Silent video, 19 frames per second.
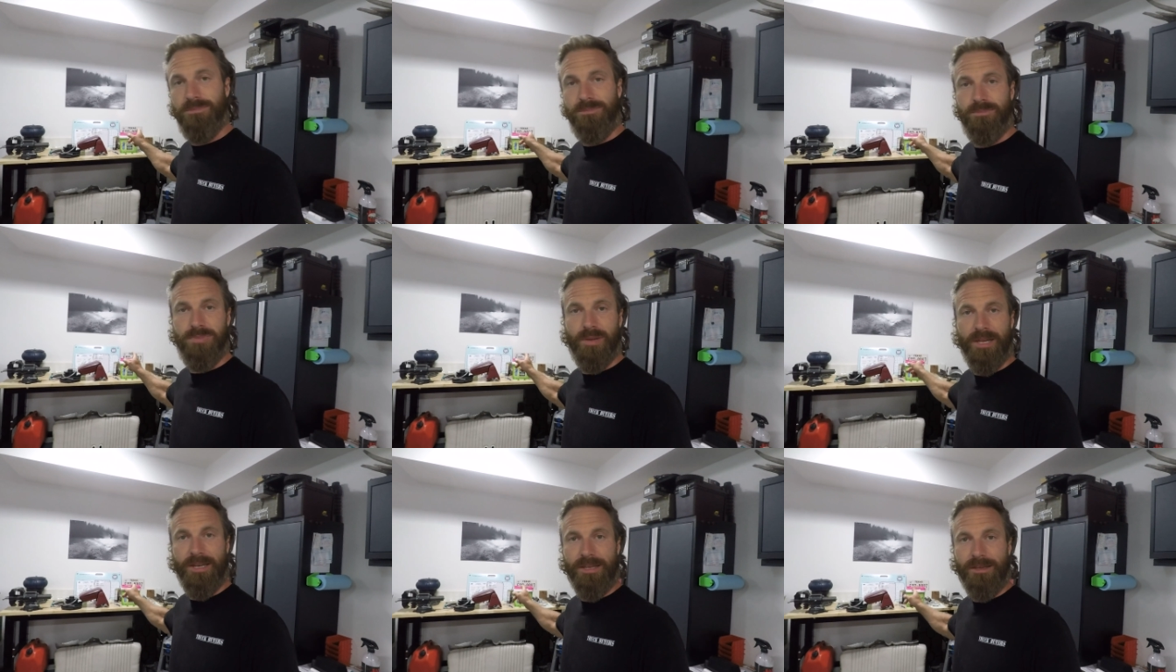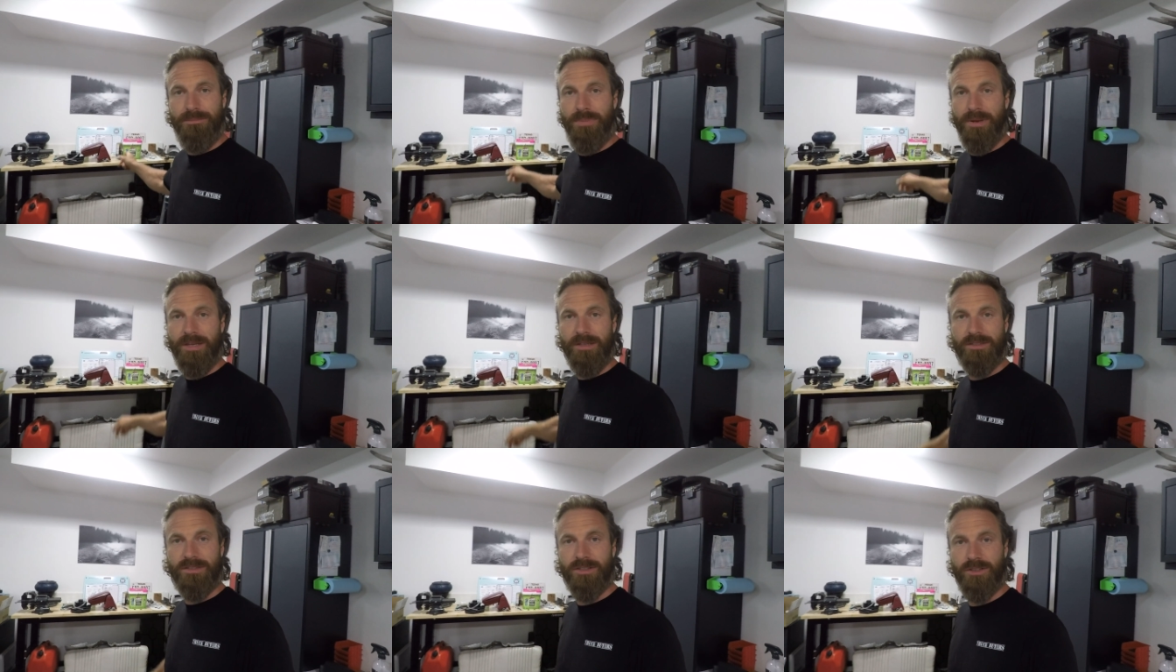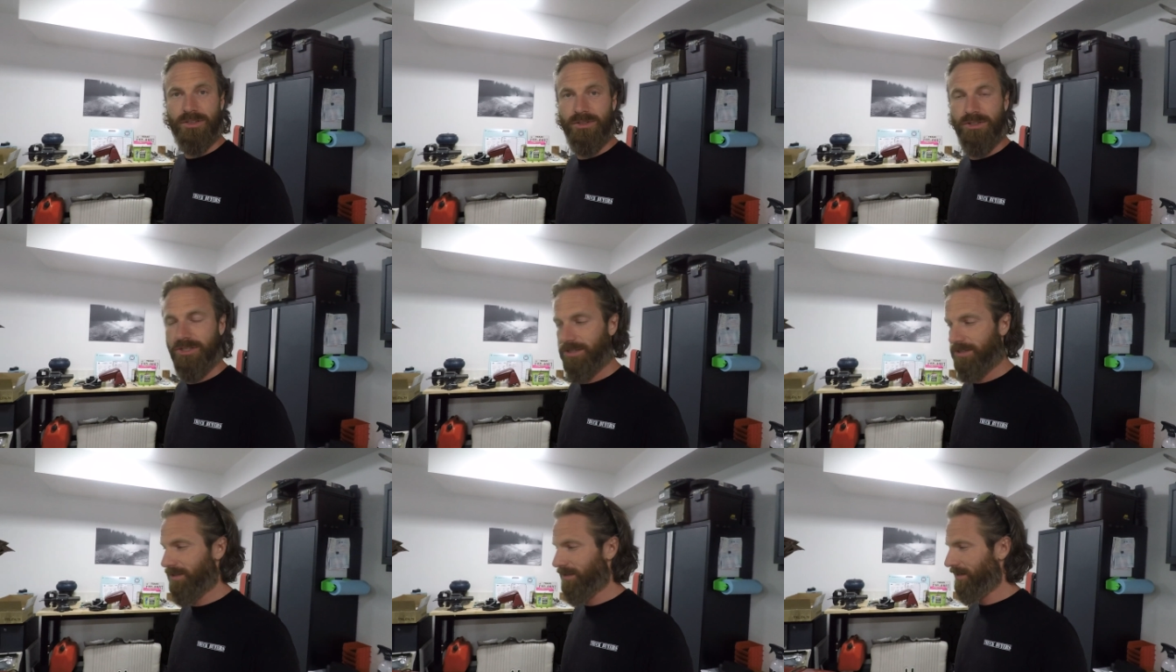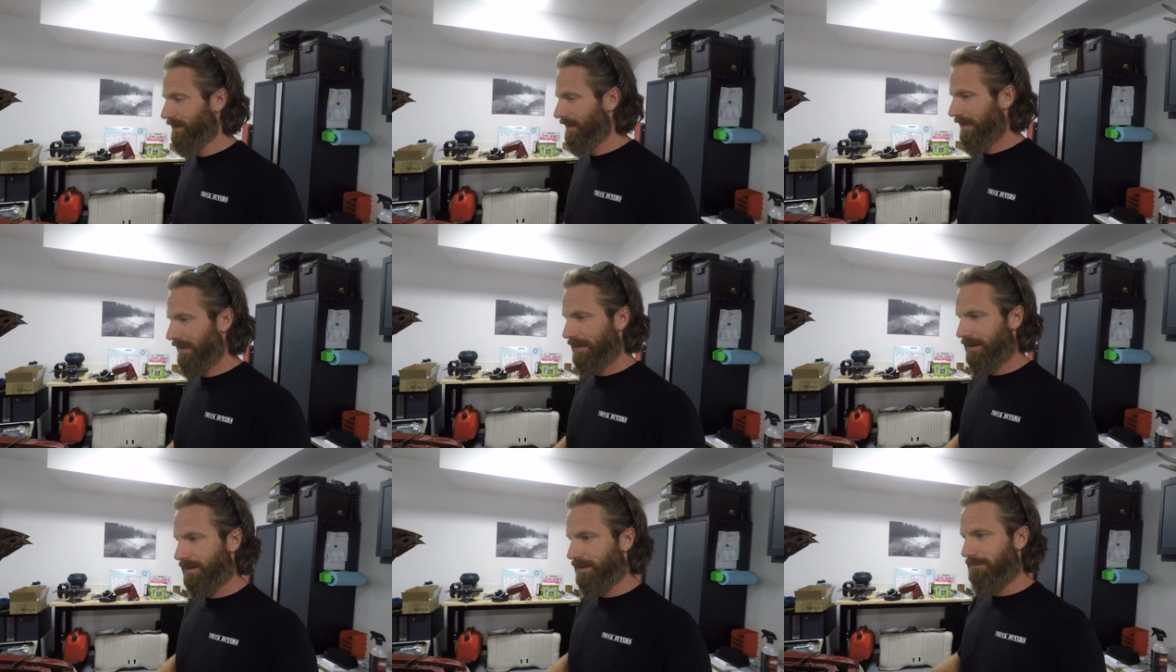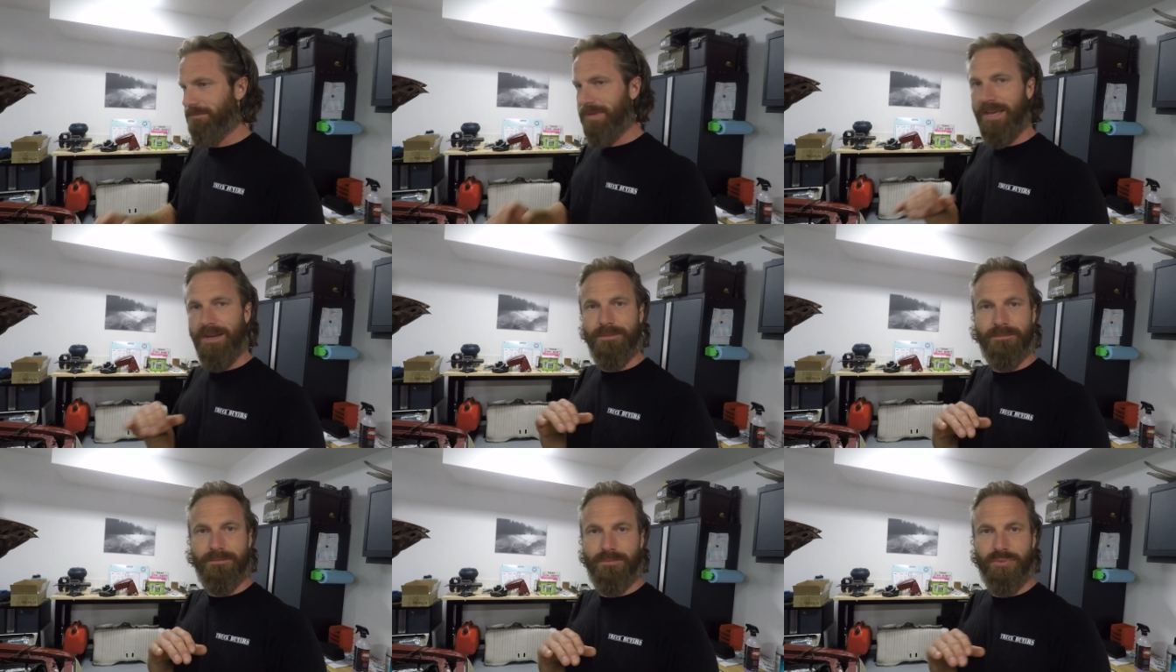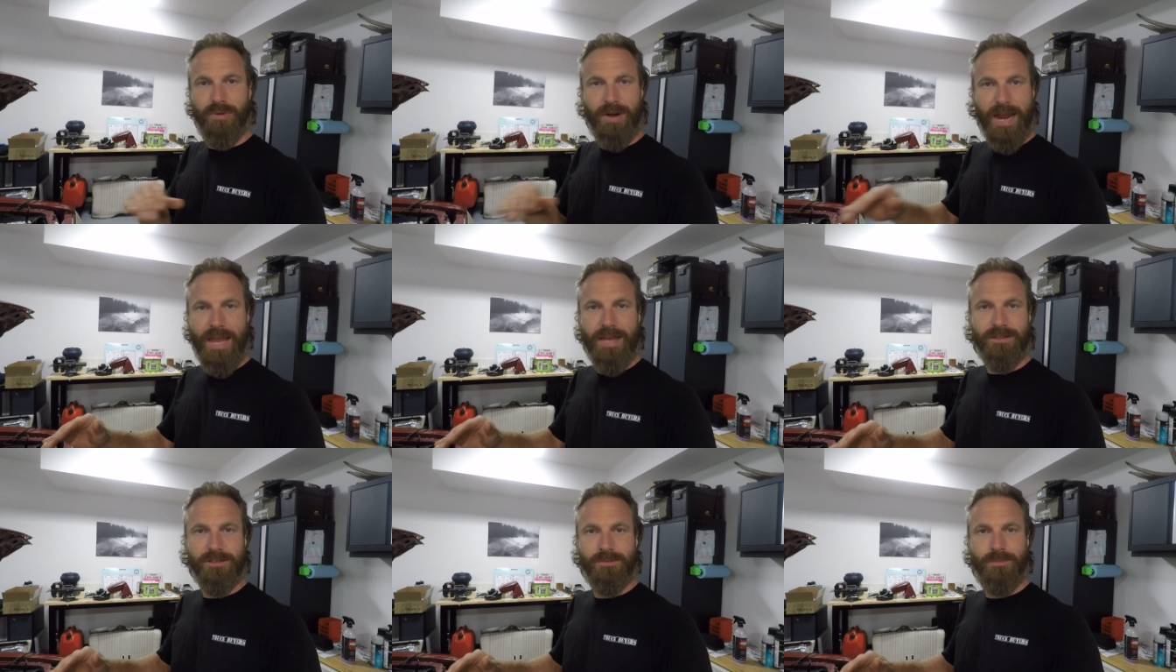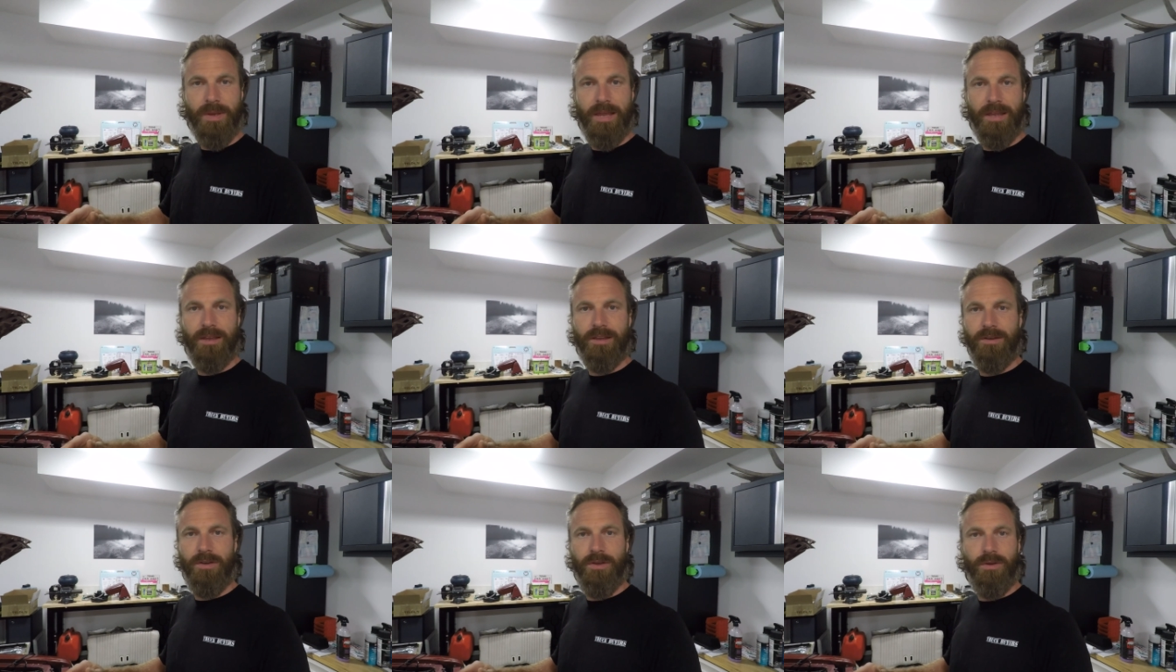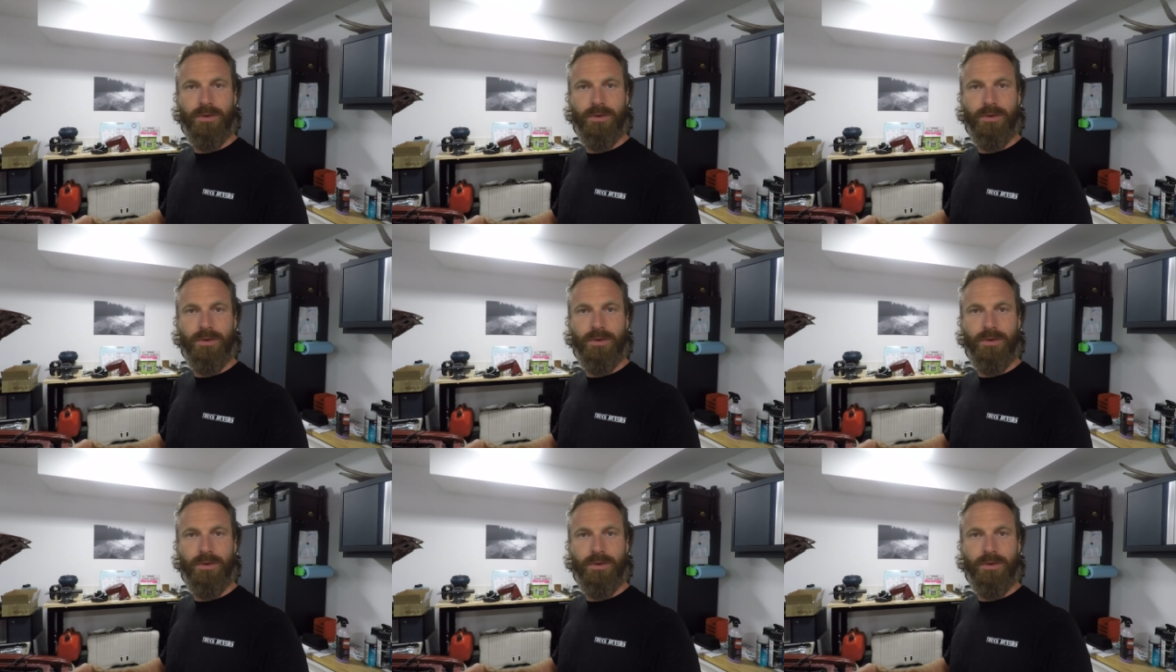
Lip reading: bloody Pink Solution made them brand spanking new,